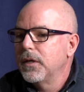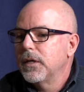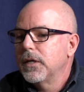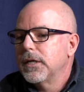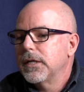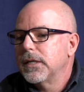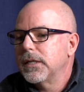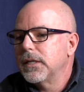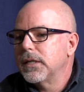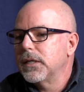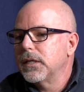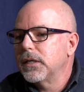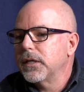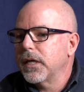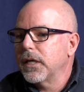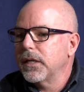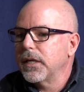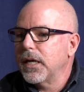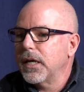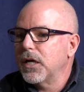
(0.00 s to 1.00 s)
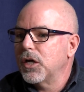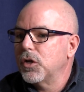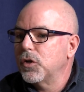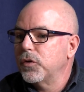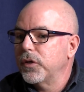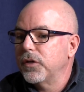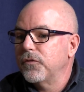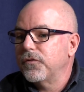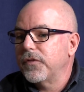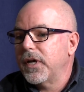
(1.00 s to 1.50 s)
and how,
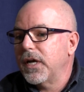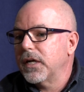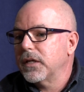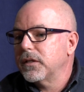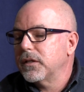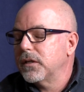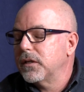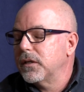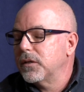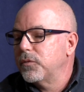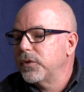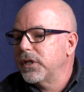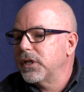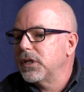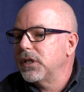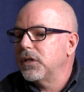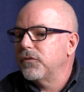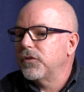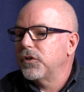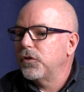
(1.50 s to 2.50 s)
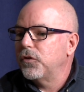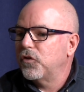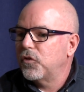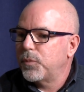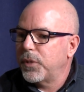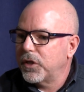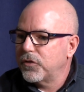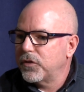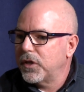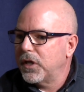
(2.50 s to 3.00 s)
in fact, we can even use
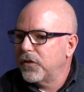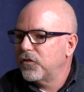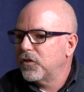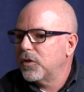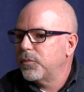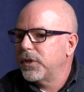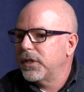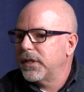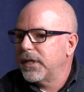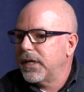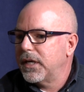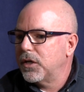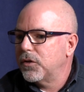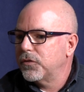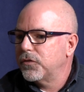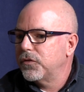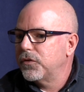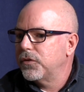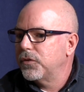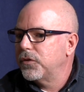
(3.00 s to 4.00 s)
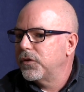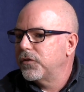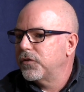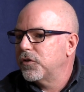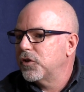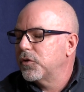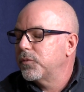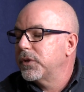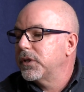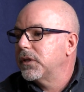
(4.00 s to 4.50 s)
spectroscopy now to
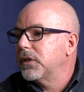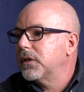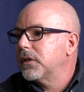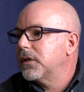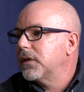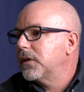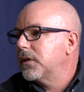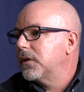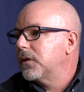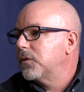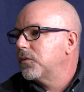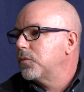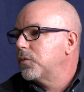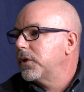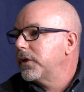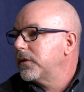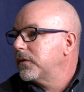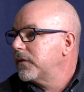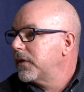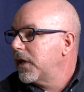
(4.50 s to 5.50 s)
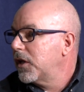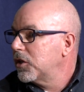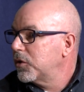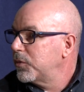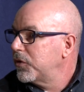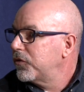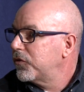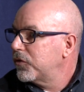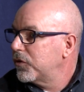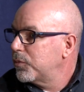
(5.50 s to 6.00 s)
determine what
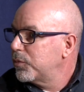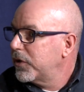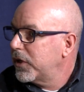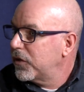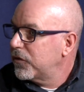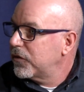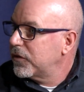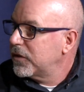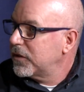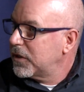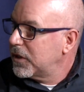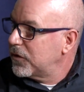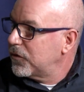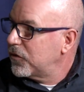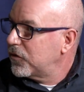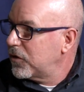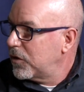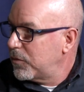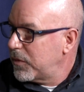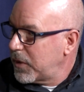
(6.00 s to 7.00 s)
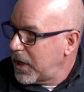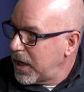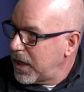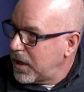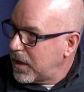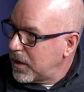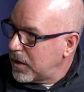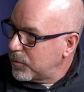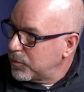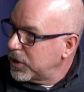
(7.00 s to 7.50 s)
elements are present in some
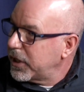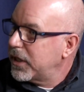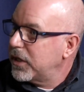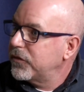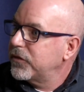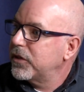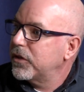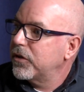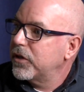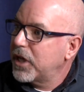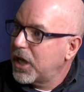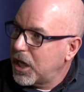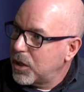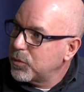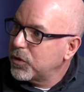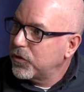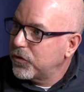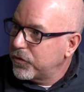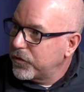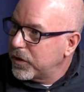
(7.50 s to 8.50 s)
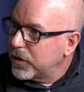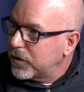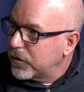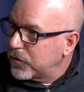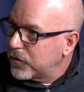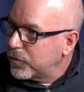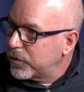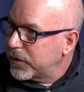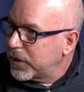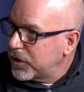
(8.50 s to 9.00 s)
planetary
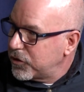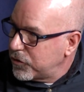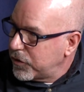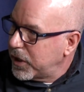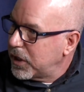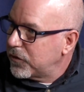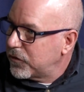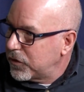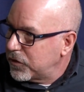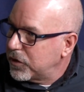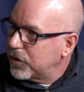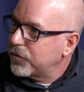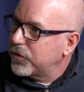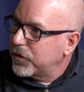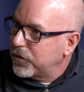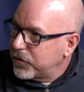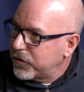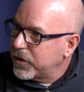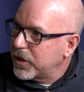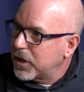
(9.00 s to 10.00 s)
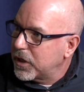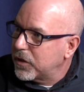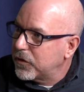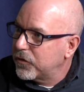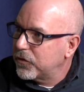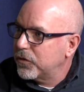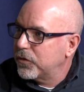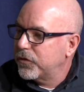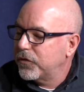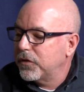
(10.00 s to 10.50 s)
atmospheres when they transit different stars.
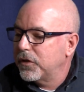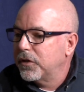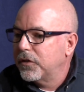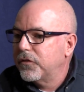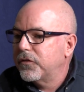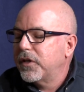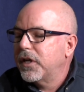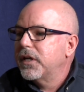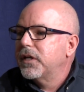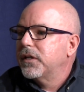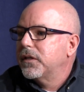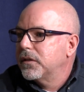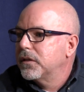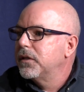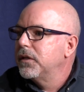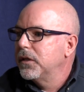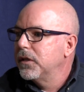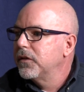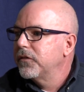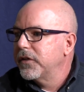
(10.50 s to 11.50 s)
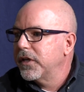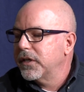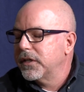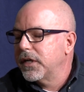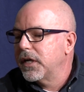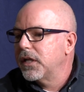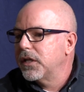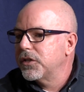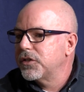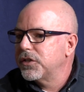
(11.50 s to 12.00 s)
So it's an exciting
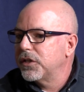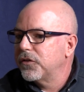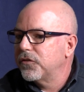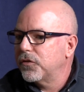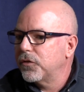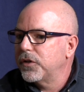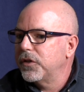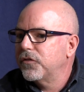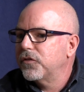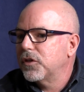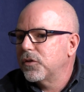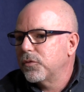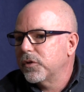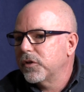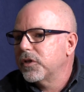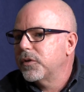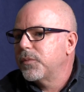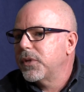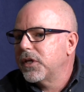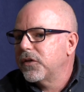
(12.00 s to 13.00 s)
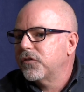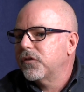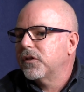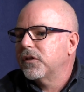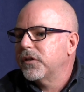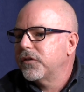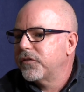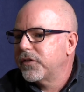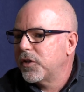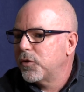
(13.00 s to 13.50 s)
technology. So he's going to really
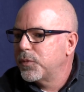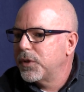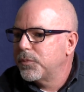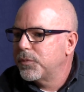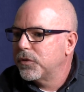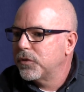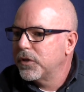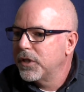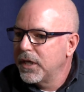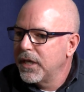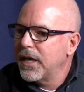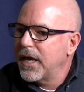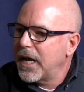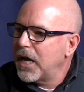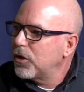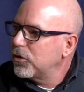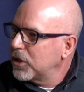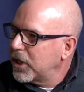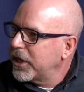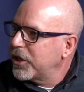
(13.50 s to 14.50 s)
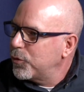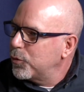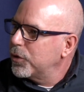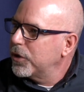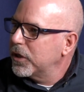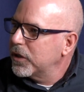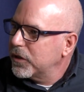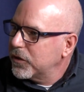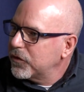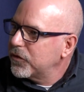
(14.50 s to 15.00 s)
basically tell people how light
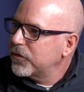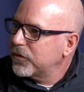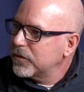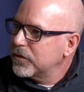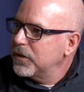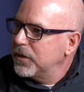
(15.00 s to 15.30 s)
works.